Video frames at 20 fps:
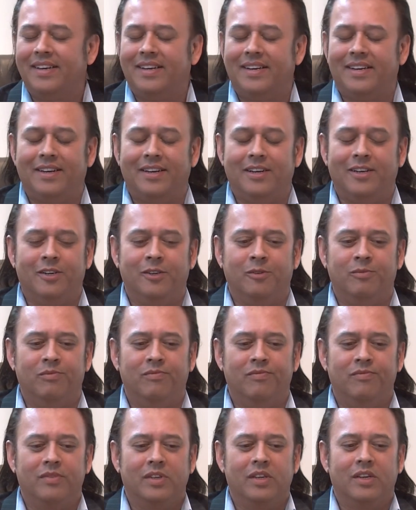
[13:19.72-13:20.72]
Um,
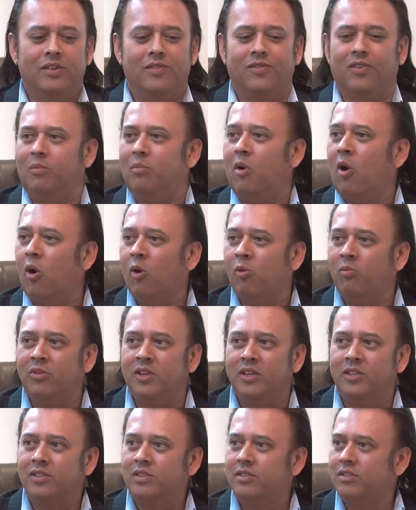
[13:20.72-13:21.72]
from
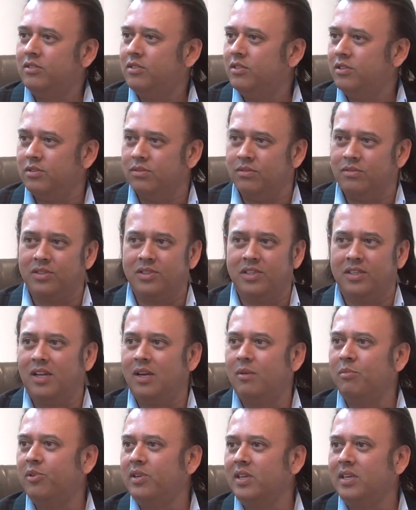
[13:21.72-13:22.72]
homeless to
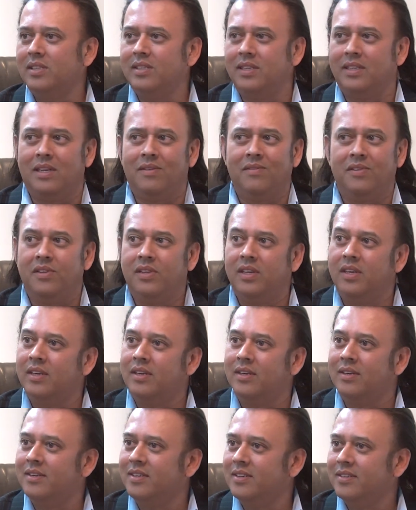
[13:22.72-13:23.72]
celebrities and
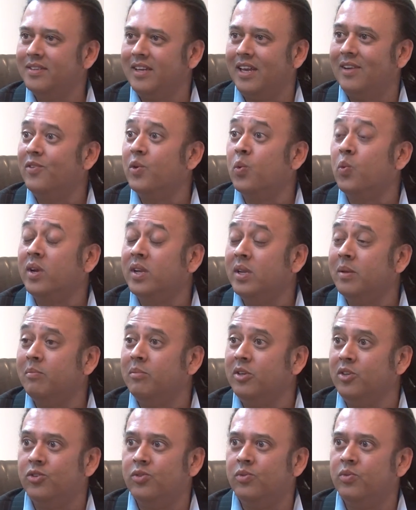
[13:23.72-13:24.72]
everything, everyone in
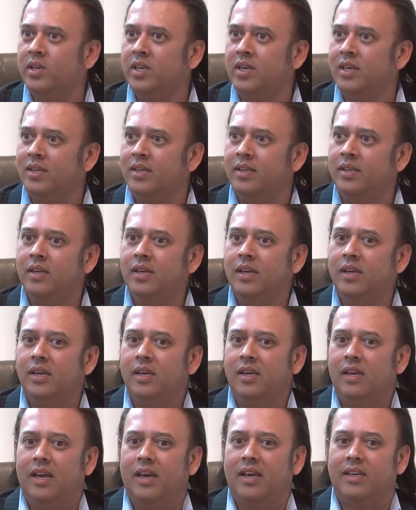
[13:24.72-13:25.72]
between
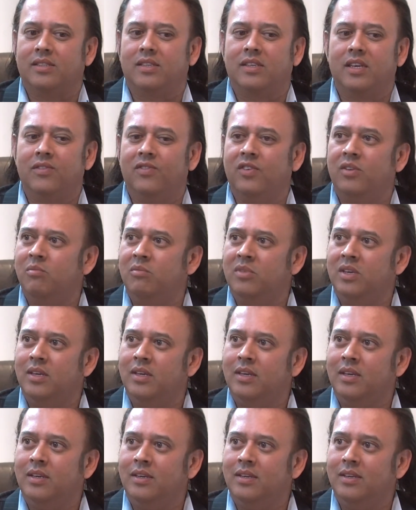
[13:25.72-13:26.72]
has given
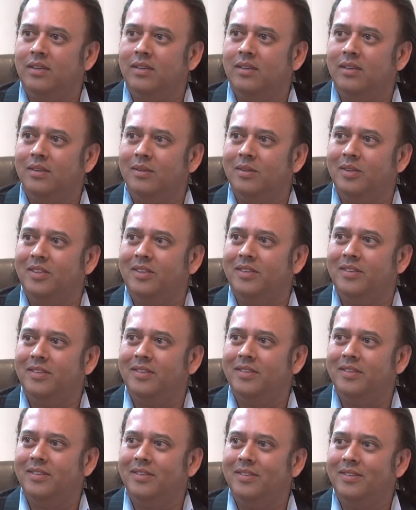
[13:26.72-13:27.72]
me
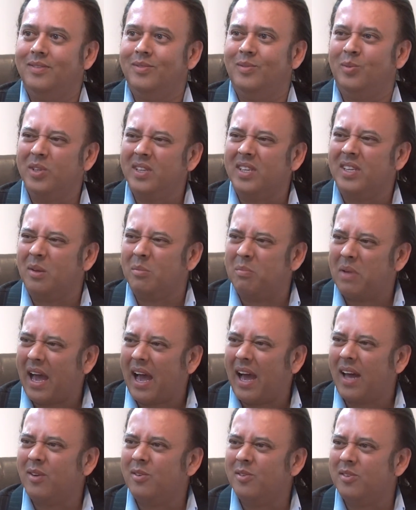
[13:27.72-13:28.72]
really the
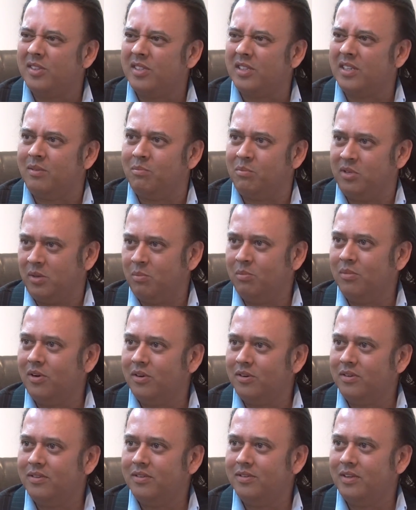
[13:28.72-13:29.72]
patterns in
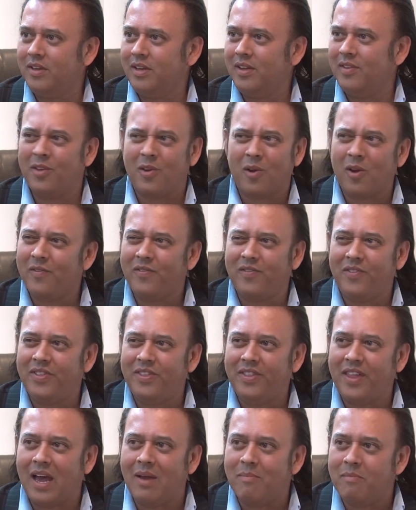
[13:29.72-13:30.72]
people. And there
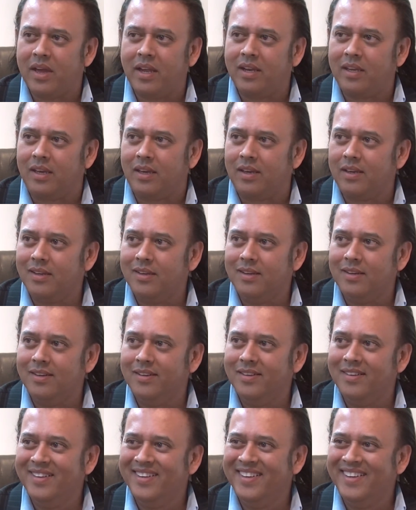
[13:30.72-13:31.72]
aren't that many.
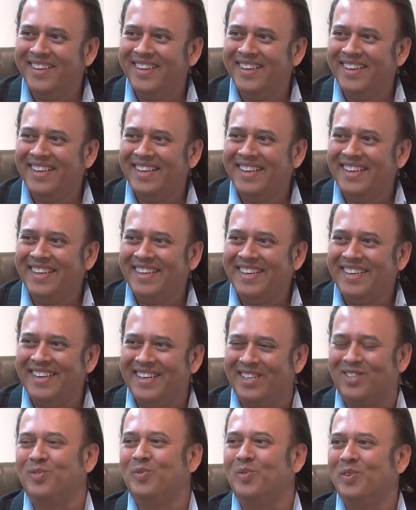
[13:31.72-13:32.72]

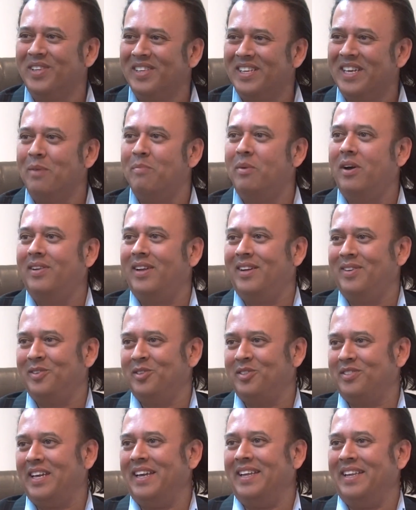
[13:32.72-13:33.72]
It's really about
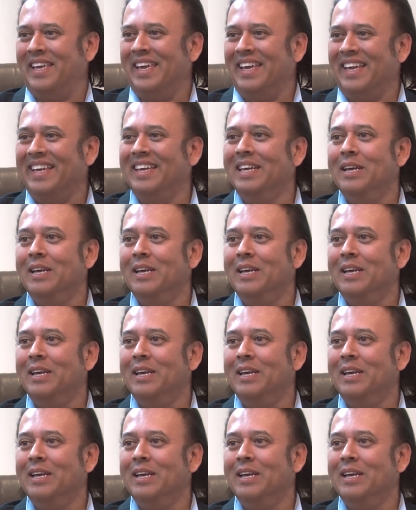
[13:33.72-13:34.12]
understanding,